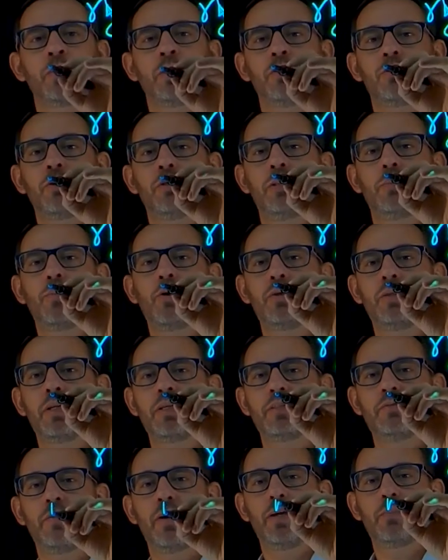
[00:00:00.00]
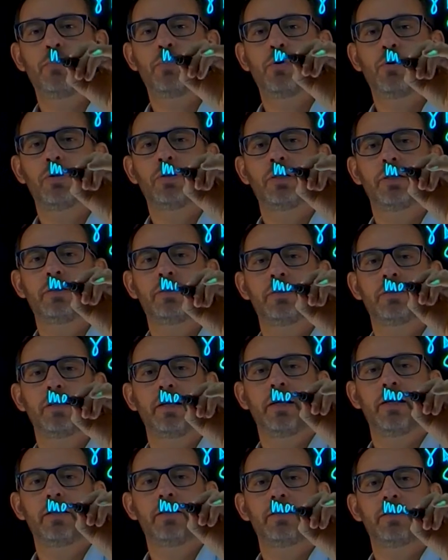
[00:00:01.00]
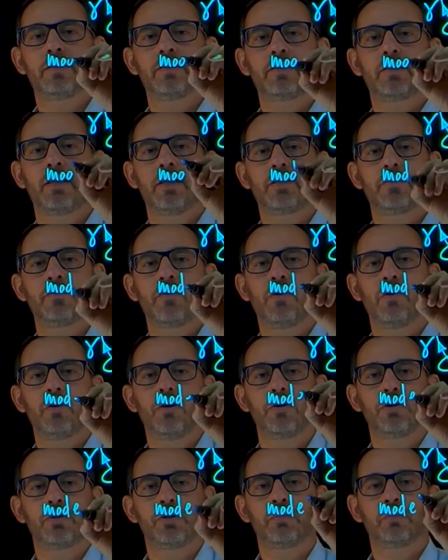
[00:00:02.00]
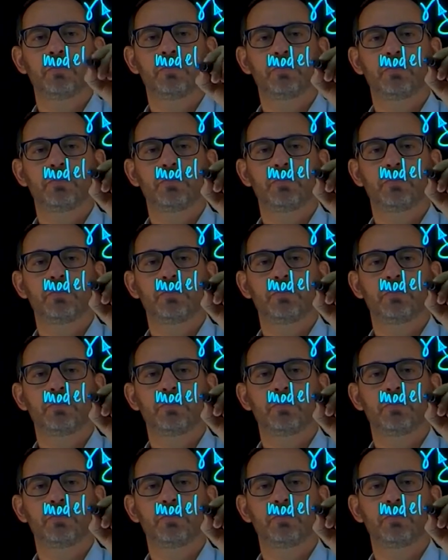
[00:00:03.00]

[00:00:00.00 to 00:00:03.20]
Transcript: So the model is very important and is as follows.